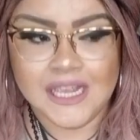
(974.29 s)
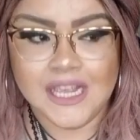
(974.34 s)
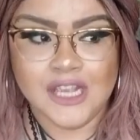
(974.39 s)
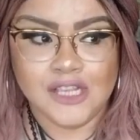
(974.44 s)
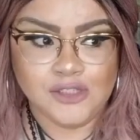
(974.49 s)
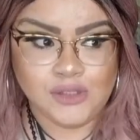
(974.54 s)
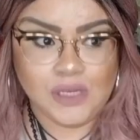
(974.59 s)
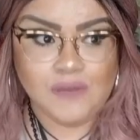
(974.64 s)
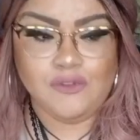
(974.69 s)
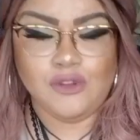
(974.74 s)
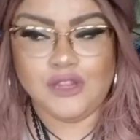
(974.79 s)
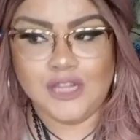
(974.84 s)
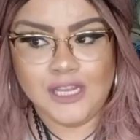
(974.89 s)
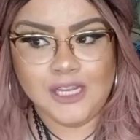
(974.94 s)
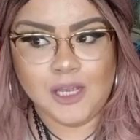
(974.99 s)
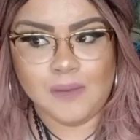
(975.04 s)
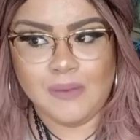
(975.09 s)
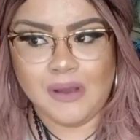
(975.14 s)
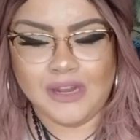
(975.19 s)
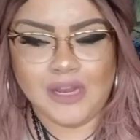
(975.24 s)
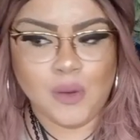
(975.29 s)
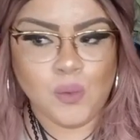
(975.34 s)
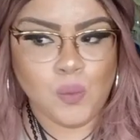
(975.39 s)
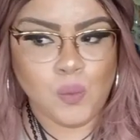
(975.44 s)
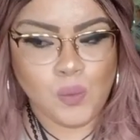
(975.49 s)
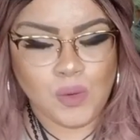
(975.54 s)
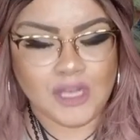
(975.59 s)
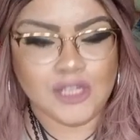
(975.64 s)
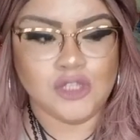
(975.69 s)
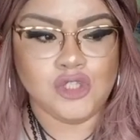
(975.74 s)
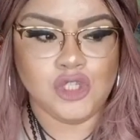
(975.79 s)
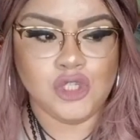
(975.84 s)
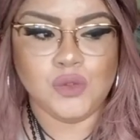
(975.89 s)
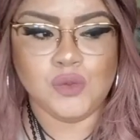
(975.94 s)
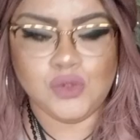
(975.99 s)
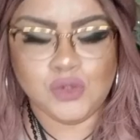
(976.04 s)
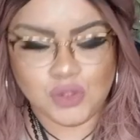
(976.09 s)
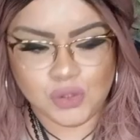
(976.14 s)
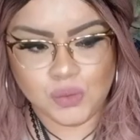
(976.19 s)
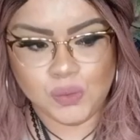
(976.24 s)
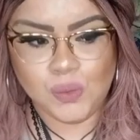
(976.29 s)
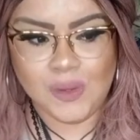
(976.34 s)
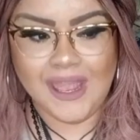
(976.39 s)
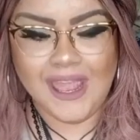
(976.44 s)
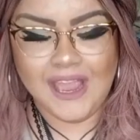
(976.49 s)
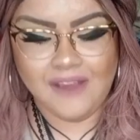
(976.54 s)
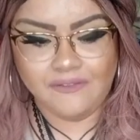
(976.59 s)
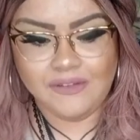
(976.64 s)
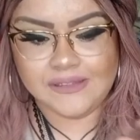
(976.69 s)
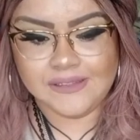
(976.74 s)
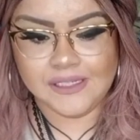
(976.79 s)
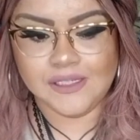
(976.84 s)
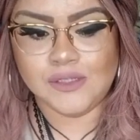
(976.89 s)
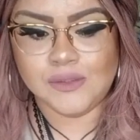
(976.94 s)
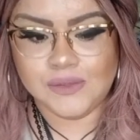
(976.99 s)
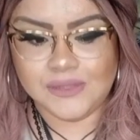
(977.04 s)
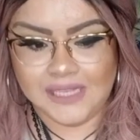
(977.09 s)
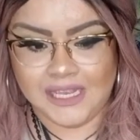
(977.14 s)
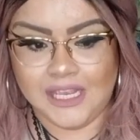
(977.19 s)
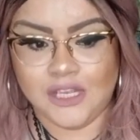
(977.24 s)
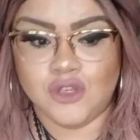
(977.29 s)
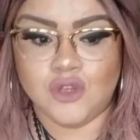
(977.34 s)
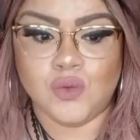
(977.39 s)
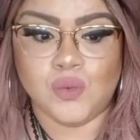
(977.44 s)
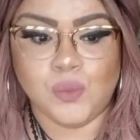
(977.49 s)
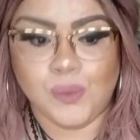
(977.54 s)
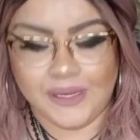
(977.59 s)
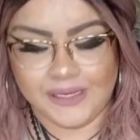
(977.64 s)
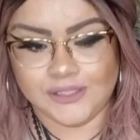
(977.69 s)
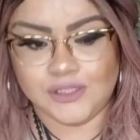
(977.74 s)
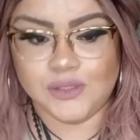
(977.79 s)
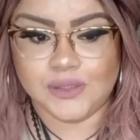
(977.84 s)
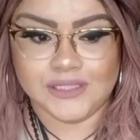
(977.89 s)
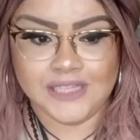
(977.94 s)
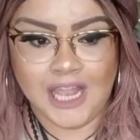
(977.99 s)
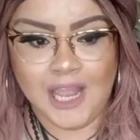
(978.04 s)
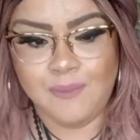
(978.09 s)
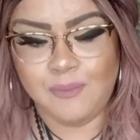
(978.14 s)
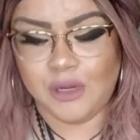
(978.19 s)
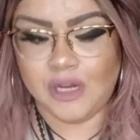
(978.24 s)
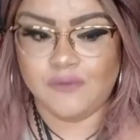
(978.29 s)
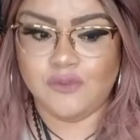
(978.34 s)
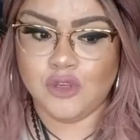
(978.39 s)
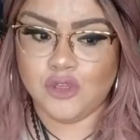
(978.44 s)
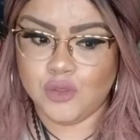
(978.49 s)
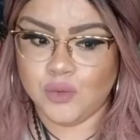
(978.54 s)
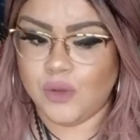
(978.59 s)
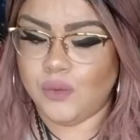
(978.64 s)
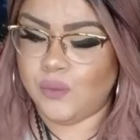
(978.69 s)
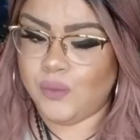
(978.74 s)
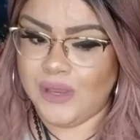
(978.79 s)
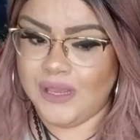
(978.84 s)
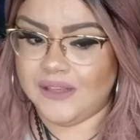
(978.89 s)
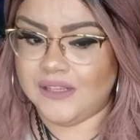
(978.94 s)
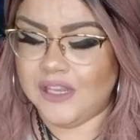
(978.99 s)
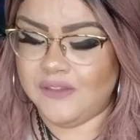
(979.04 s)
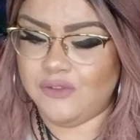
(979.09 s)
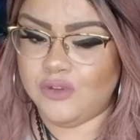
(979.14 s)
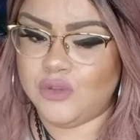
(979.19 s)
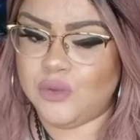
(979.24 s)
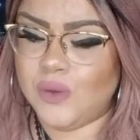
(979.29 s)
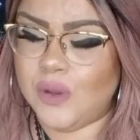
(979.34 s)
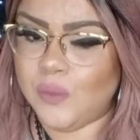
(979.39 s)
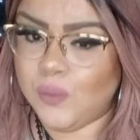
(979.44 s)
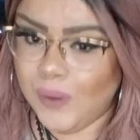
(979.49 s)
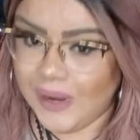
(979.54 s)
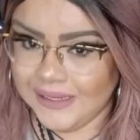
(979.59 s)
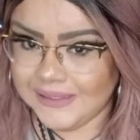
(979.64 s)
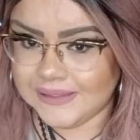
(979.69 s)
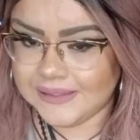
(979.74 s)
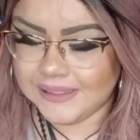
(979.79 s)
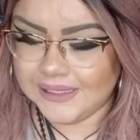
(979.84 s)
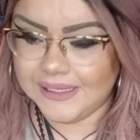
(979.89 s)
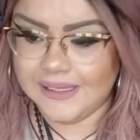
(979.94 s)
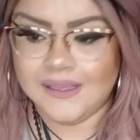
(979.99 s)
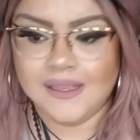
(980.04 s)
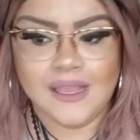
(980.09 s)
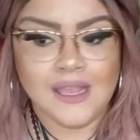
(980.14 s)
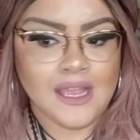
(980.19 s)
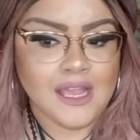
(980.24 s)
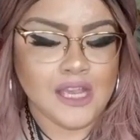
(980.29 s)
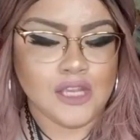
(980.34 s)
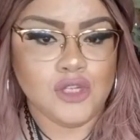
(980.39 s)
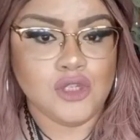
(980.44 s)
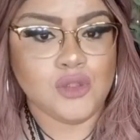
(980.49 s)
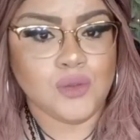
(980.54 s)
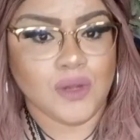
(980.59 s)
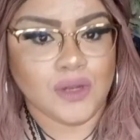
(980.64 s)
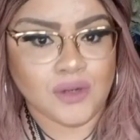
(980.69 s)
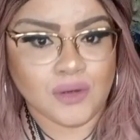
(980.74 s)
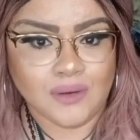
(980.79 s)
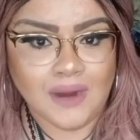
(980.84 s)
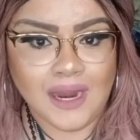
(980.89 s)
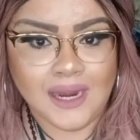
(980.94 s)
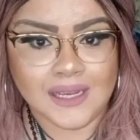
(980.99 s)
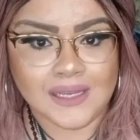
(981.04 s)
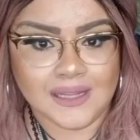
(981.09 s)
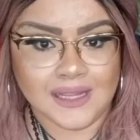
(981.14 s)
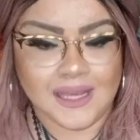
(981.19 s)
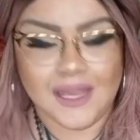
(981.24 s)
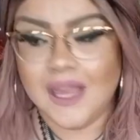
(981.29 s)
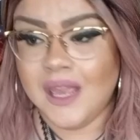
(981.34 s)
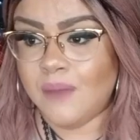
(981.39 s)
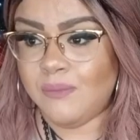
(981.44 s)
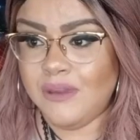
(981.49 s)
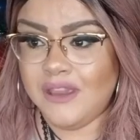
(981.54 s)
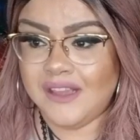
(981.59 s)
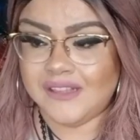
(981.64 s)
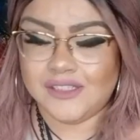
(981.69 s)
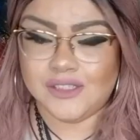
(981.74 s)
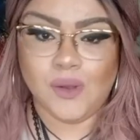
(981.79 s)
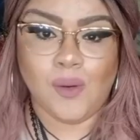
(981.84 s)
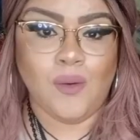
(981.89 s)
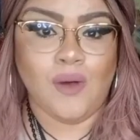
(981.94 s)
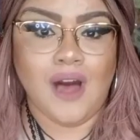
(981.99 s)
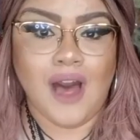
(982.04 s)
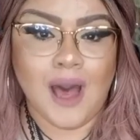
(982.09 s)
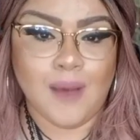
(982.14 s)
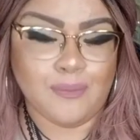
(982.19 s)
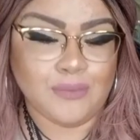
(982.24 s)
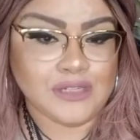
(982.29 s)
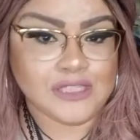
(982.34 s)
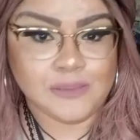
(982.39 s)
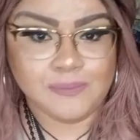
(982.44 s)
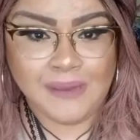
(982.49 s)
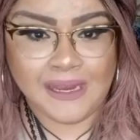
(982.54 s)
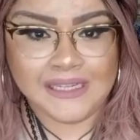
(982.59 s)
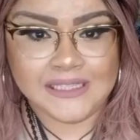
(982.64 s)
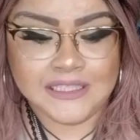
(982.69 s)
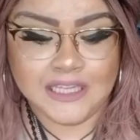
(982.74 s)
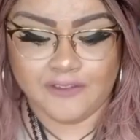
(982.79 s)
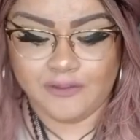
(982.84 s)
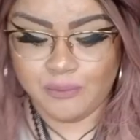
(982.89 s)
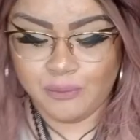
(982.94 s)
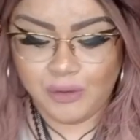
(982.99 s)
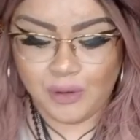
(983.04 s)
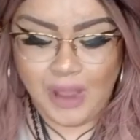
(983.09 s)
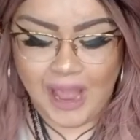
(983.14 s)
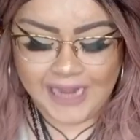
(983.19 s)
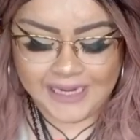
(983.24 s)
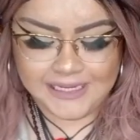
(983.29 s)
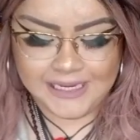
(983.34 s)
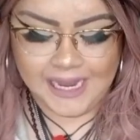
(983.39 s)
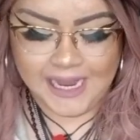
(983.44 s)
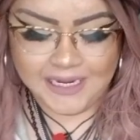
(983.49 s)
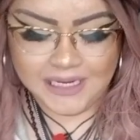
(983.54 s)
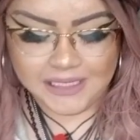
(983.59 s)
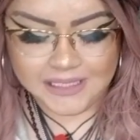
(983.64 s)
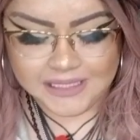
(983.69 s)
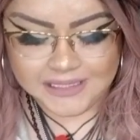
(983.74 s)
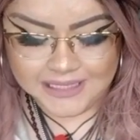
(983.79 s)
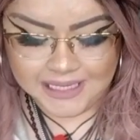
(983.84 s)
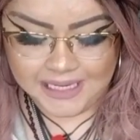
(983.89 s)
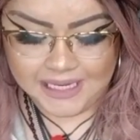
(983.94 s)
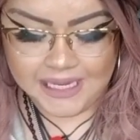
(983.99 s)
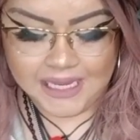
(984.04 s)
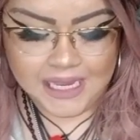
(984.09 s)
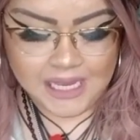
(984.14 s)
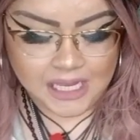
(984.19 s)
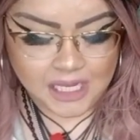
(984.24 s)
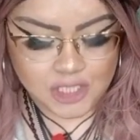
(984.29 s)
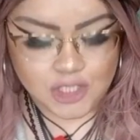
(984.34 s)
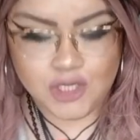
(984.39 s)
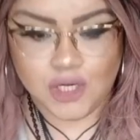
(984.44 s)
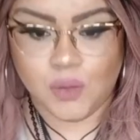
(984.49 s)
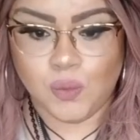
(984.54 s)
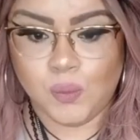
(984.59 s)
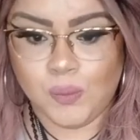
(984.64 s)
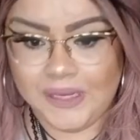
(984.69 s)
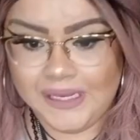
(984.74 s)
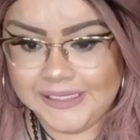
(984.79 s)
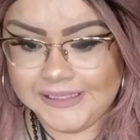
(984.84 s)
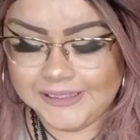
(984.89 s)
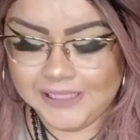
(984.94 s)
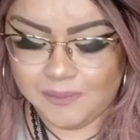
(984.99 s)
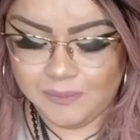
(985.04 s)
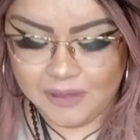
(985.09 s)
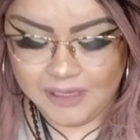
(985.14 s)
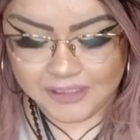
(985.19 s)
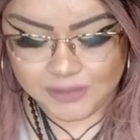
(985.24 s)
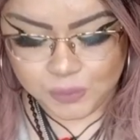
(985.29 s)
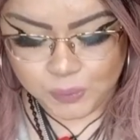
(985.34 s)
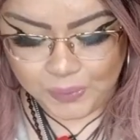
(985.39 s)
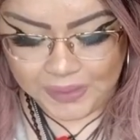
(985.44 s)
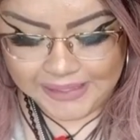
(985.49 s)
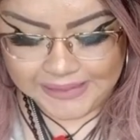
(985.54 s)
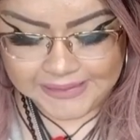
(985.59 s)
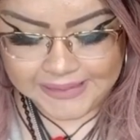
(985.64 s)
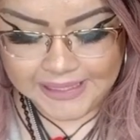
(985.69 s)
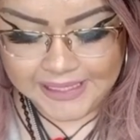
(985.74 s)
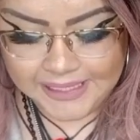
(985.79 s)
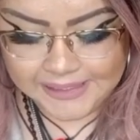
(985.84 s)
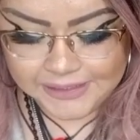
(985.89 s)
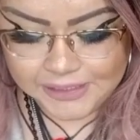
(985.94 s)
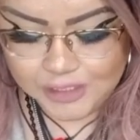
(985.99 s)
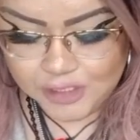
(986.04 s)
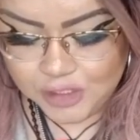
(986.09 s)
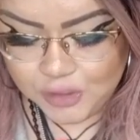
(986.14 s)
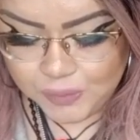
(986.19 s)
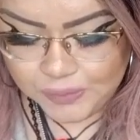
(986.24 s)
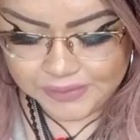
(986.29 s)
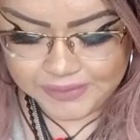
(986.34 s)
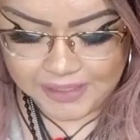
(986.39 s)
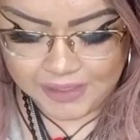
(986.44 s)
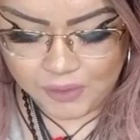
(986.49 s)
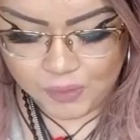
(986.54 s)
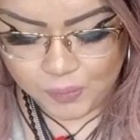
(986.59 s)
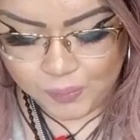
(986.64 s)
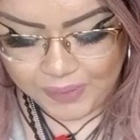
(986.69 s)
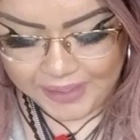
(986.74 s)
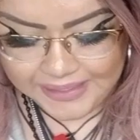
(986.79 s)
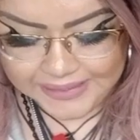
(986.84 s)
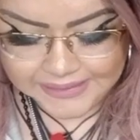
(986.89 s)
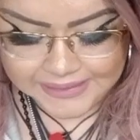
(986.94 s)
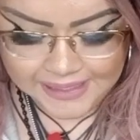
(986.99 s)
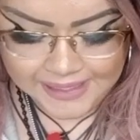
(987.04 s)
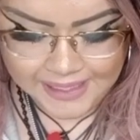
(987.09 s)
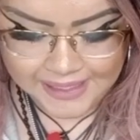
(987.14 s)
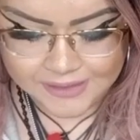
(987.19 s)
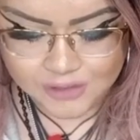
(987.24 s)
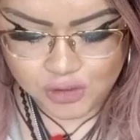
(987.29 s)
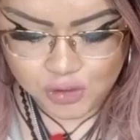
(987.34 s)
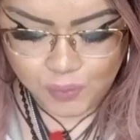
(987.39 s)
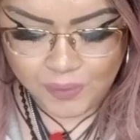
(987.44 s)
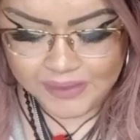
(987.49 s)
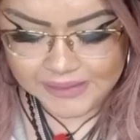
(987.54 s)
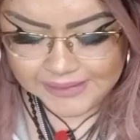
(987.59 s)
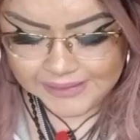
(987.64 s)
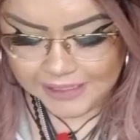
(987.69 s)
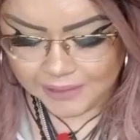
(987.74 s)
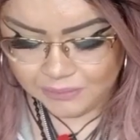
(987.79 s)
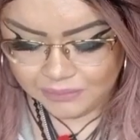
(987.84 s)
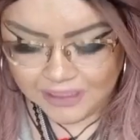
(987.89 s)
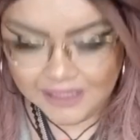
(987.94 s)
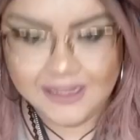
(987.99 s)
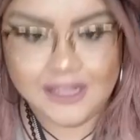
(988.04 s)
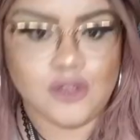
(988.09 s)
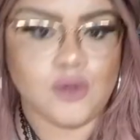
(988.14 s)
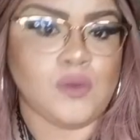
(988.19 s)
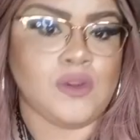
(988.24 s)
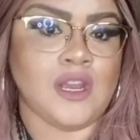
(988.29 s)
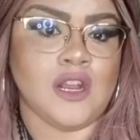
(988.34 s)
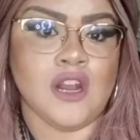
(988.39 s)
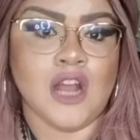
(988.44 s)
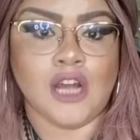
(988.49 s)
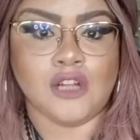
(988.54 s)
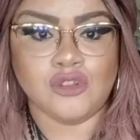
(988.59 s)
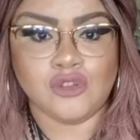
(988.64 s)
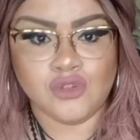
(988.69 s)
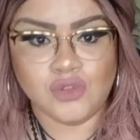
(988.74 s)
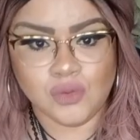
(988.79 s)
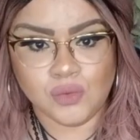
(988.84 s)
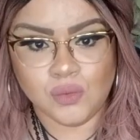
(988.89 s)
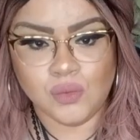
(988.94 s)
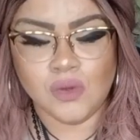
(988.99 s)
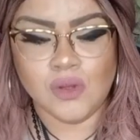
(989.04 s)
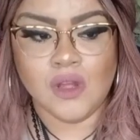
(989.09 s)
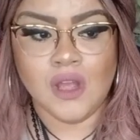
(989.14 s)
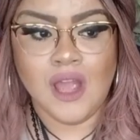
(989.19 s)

So if you think about it, what you do every single day, you waste your time. But if you do it if you do it wisely, you do it correctly because it's all a perspective. But at the end of the day, you're wasting because wasting is using. Wasting is doing something that you cannot do